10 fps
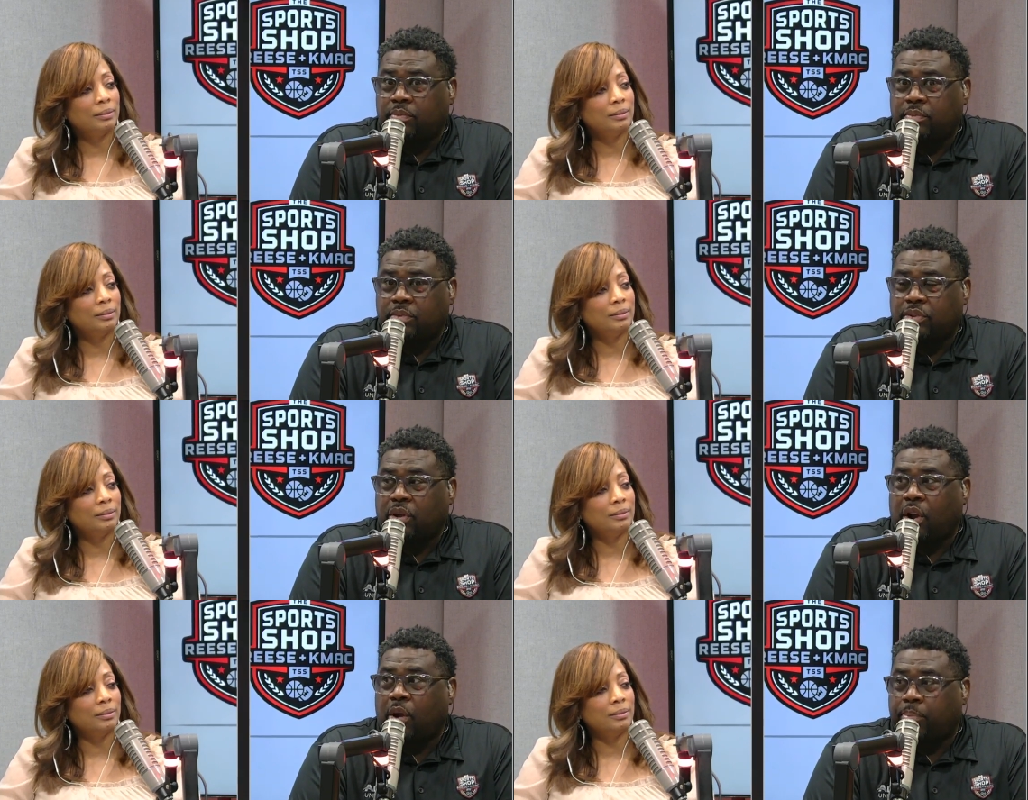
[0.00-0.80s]

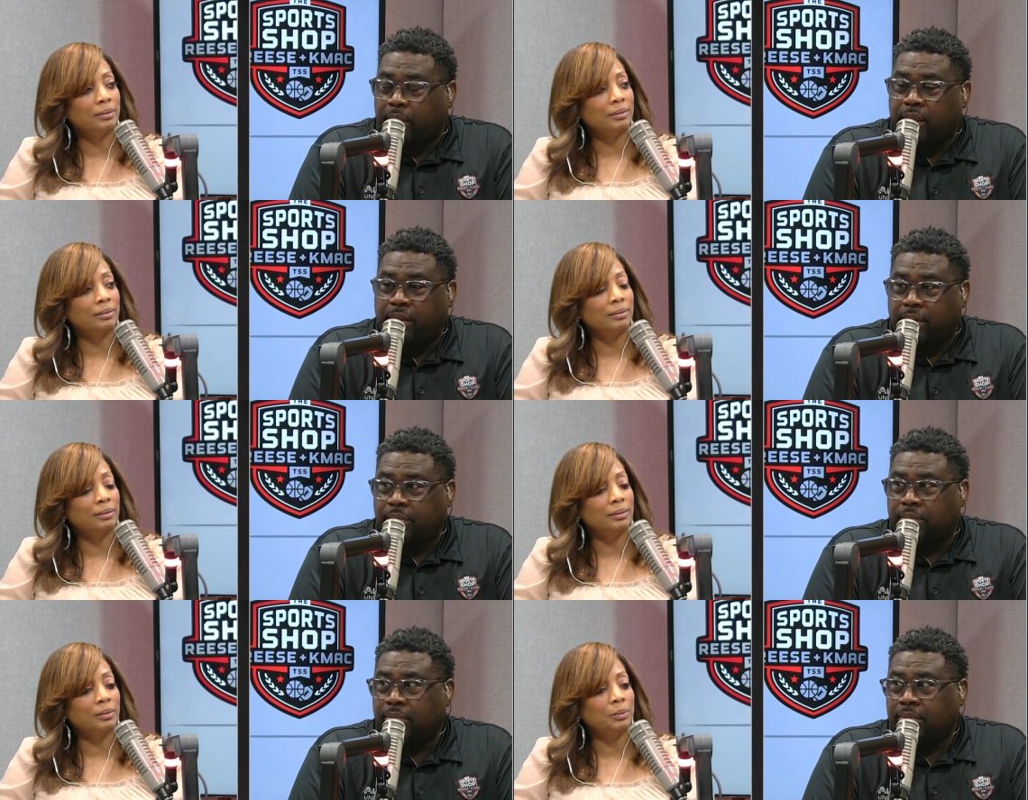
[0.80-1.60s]
Speaker 1: star player.
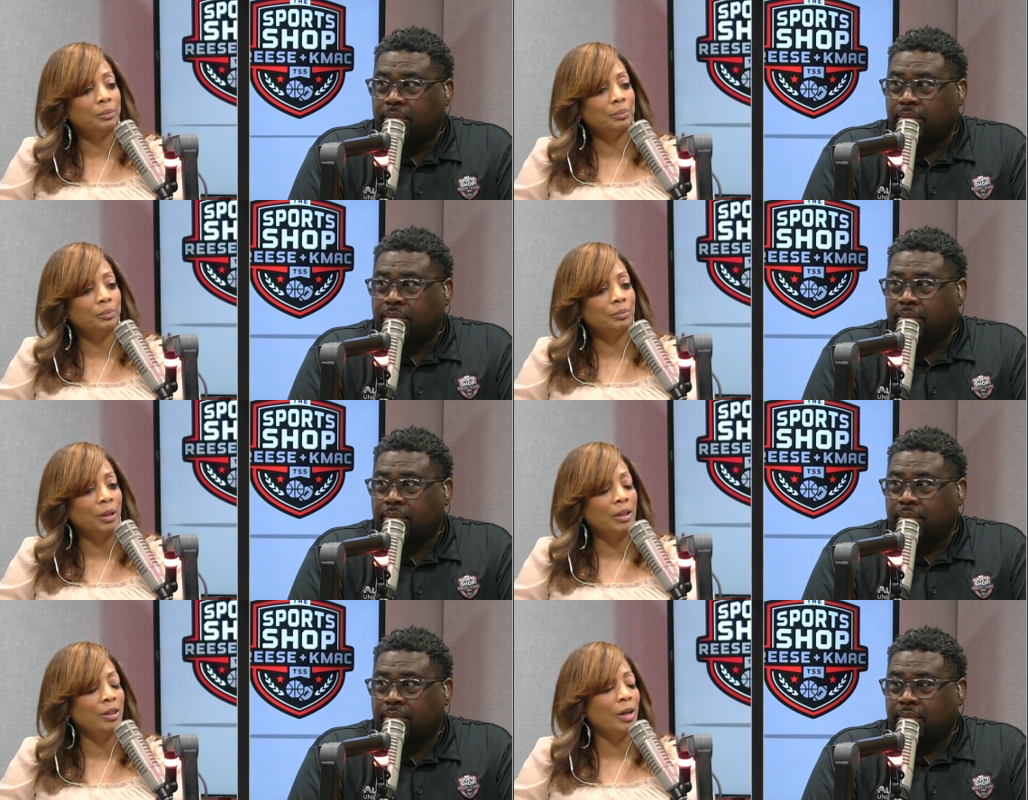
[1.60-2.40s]

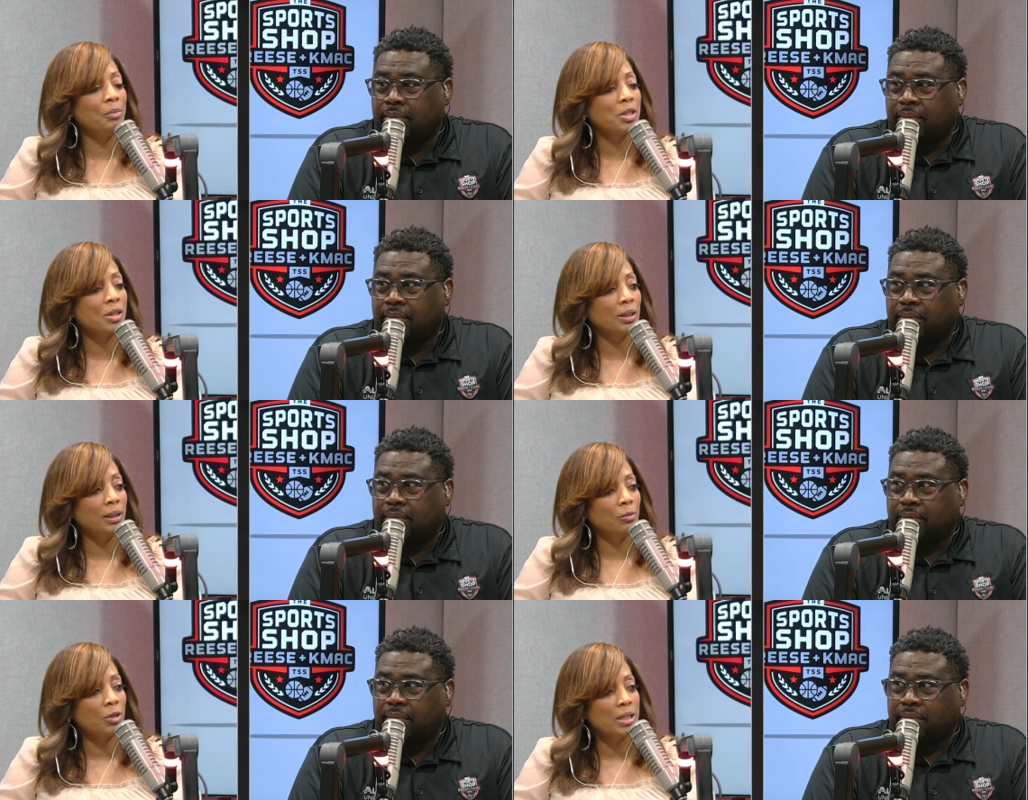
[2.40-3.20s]
Speaker 2: Well, you know, I'm just gonna
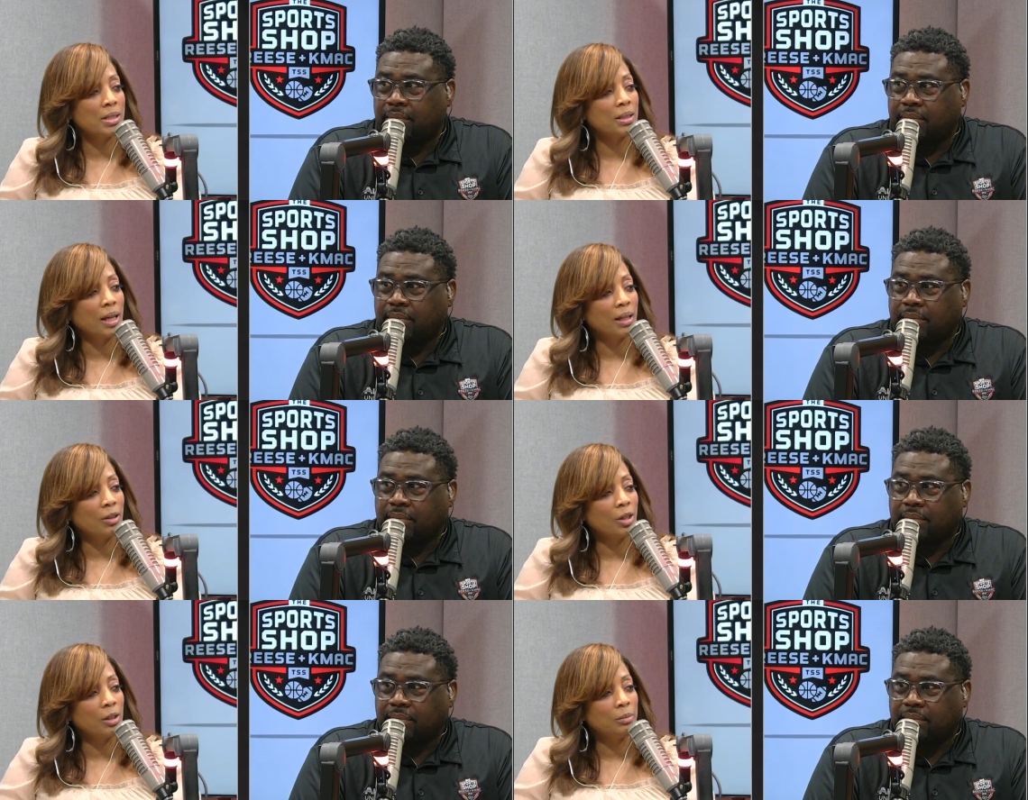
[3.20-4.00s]
let him rest tonight. I'll
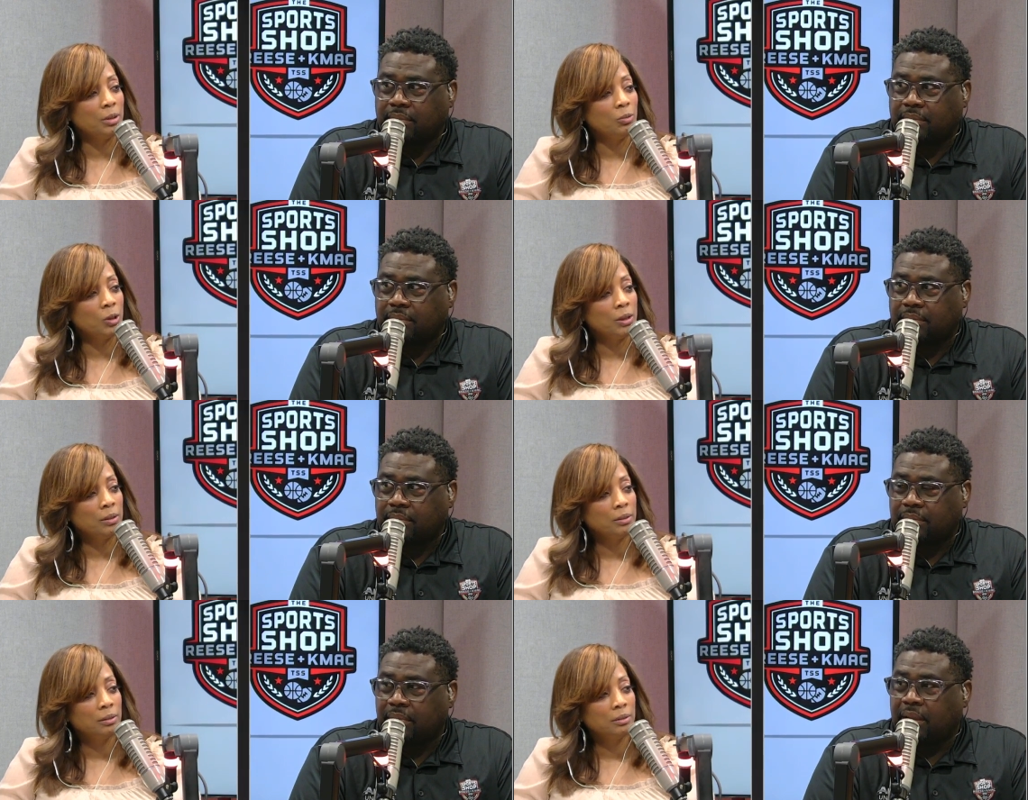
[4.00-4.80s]
call him in the morning.
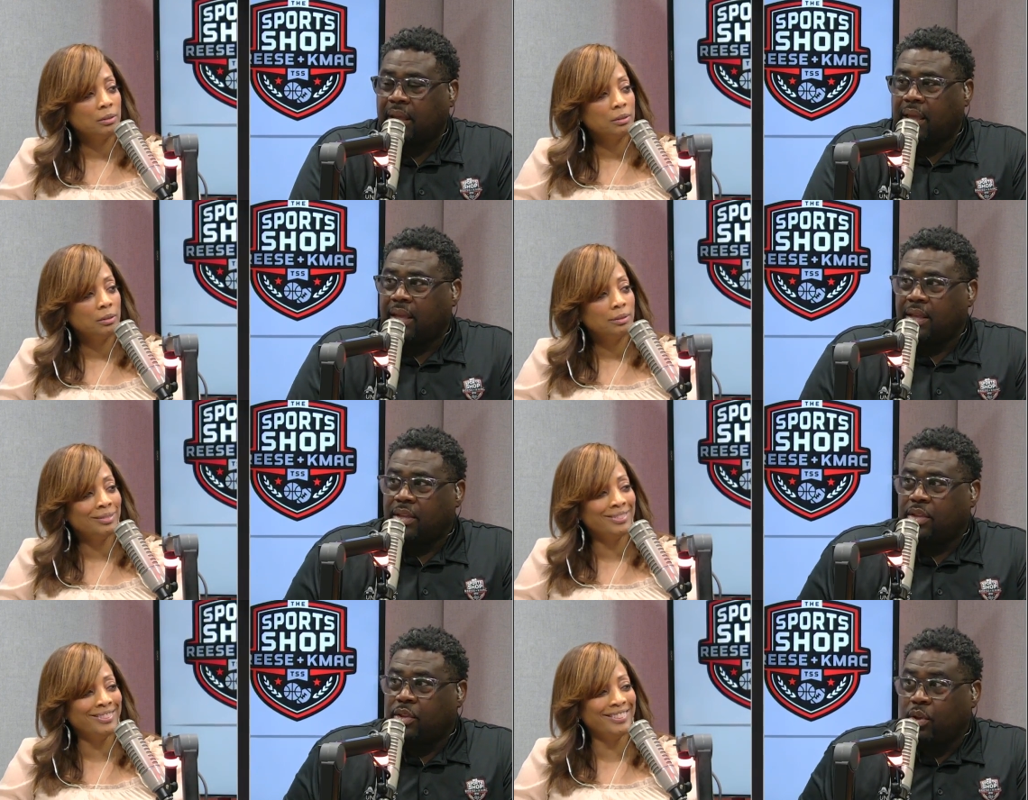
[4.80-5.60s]

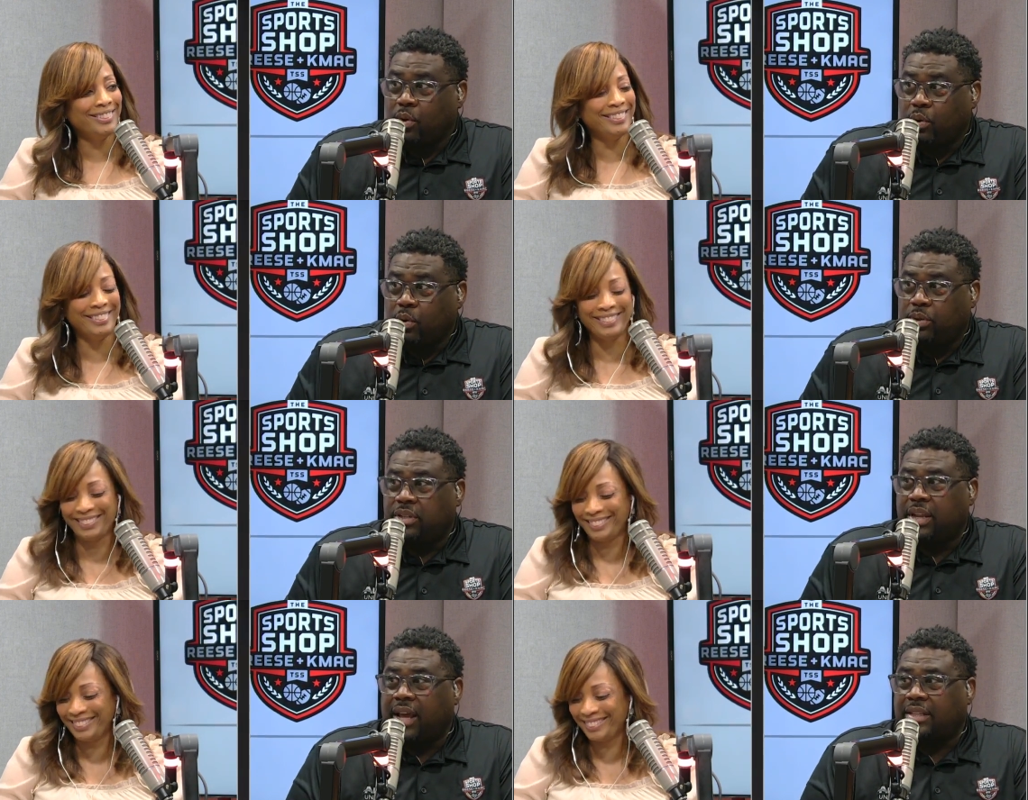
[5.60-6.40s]
Speaker 1: You
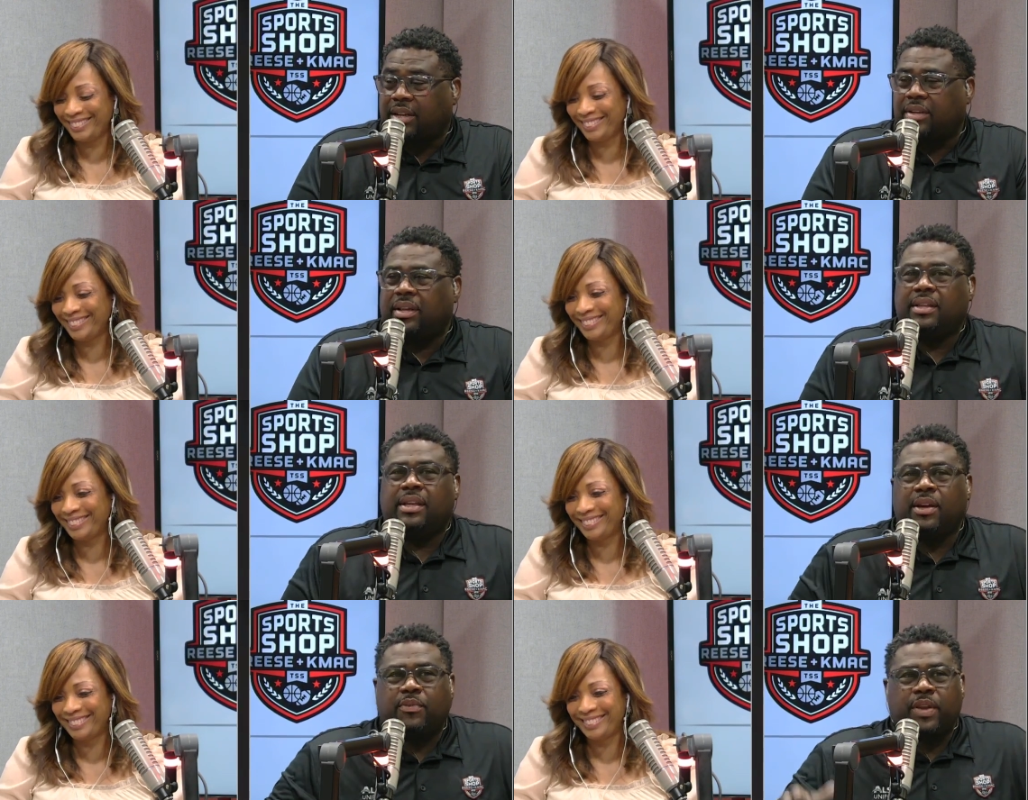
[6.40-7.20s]
did not talk.
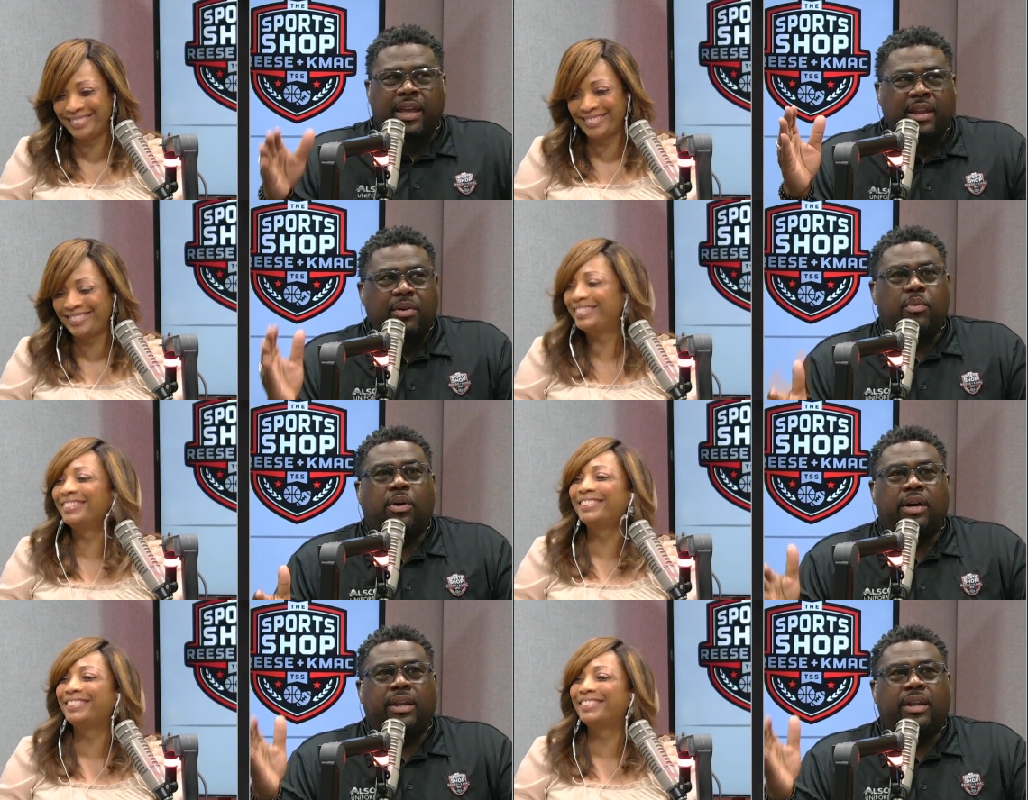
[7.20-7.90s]
if anyone